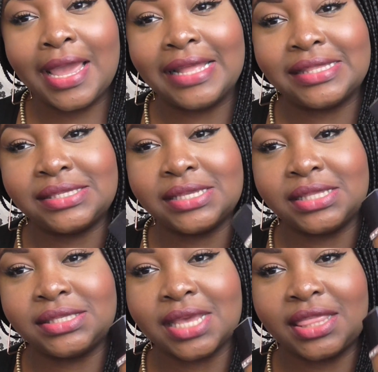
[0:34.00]
it's
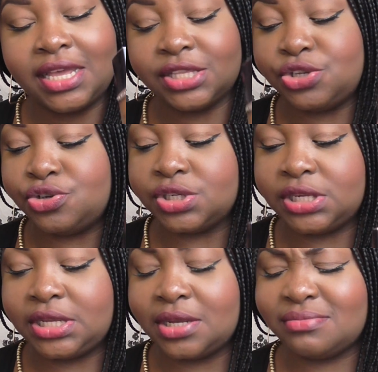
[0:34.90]
I think it's
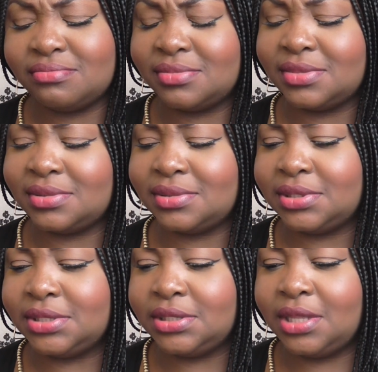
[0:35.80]
usually
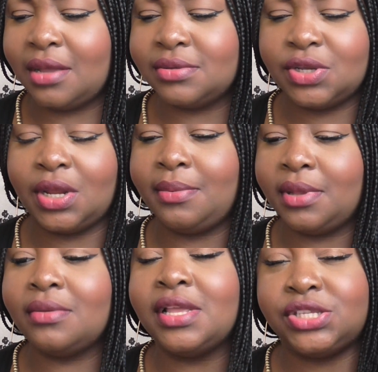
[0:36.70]

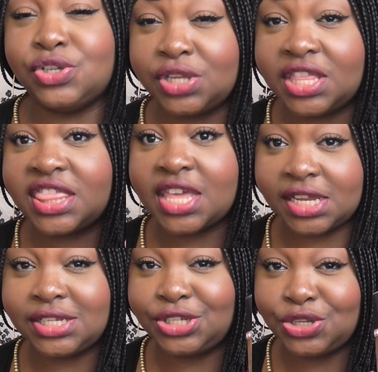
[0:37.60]

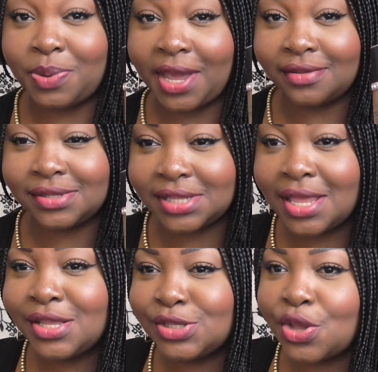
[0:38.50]
£32.
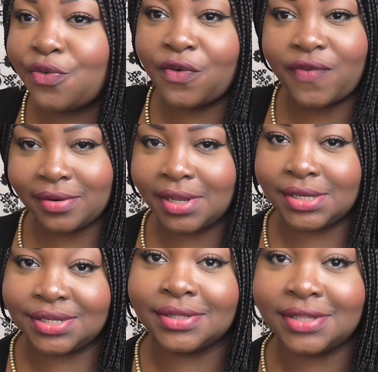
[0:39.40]
So for
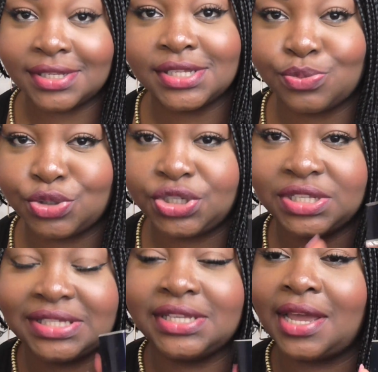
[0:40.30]
foundation, this is what you
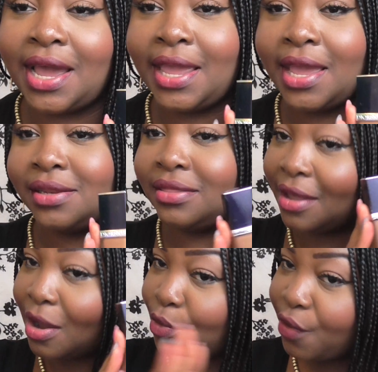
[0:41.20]
consider high end.
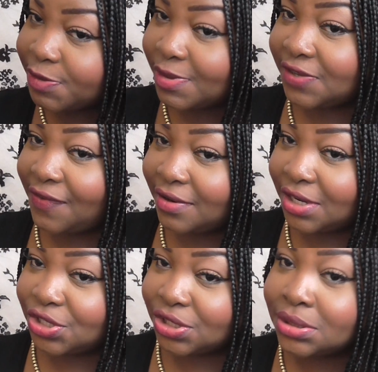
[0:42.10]
There are more expensive
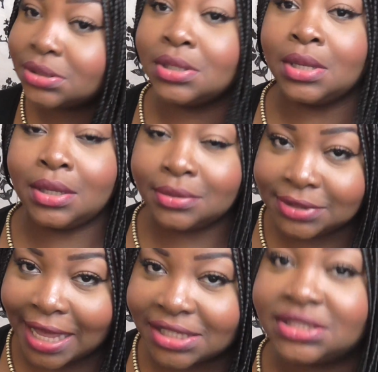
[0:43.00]
foundations,
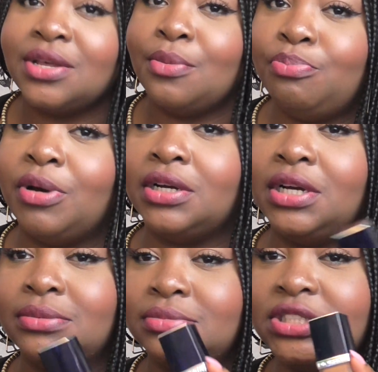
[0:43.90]
yes,
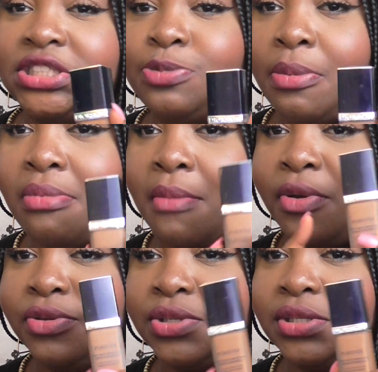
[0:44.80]
but this is probably my
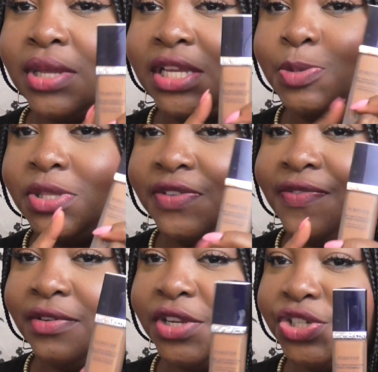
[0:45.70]
most expensive
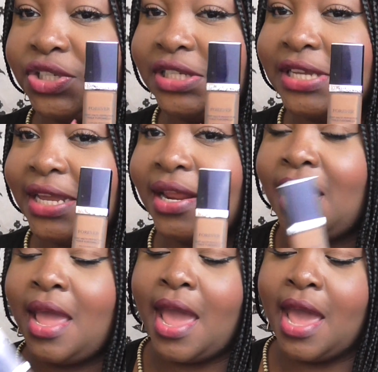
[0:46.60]
foundation today.
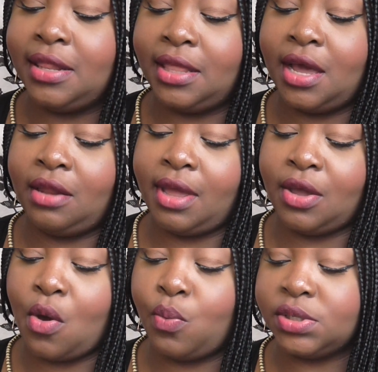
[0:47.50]
And the color I
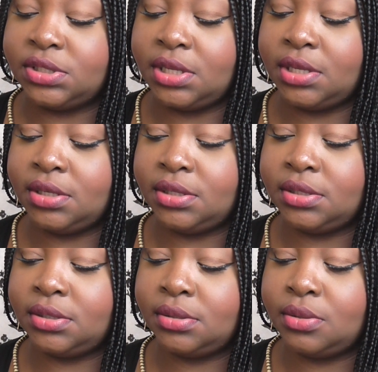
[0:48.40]
got was in